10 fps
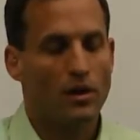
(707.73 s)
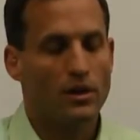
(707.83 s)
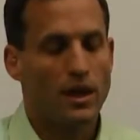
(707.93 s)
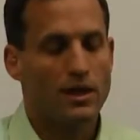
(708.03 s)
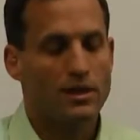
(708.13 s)

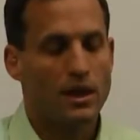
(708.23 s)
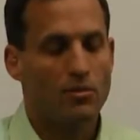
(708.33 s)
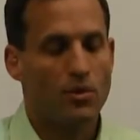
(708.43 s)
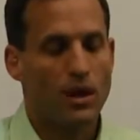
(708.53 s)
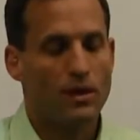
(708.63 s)
on the next
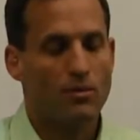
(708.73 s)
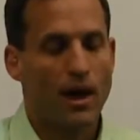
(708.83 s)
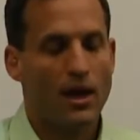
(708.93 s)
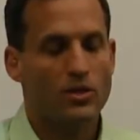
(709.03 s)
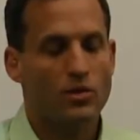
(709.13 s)
in-breath,
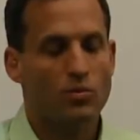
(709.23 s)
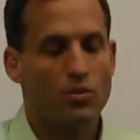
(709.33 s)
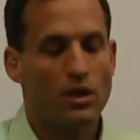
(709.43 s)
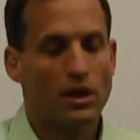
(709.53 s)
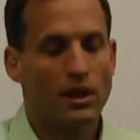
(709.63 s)
imagine
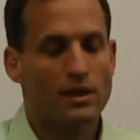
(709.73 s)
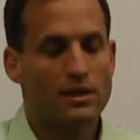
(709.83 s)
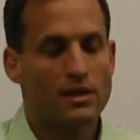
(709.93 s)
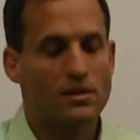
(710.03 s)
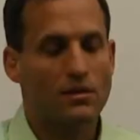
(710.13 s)
you're breathing in
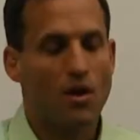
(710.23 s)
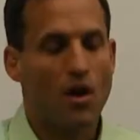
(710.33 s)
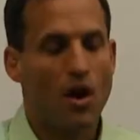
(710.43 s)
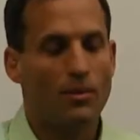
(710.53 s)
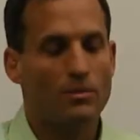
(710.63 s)
a sense of
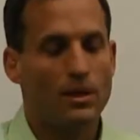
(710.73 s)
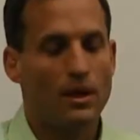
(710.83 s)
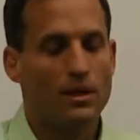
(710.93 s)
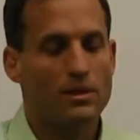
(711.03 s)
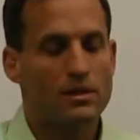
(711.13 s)
calm and
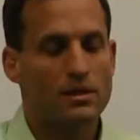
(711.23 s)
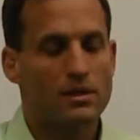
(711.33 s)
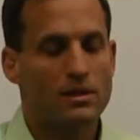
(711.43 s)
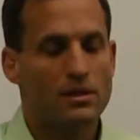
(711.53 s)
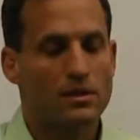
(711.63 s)
peace.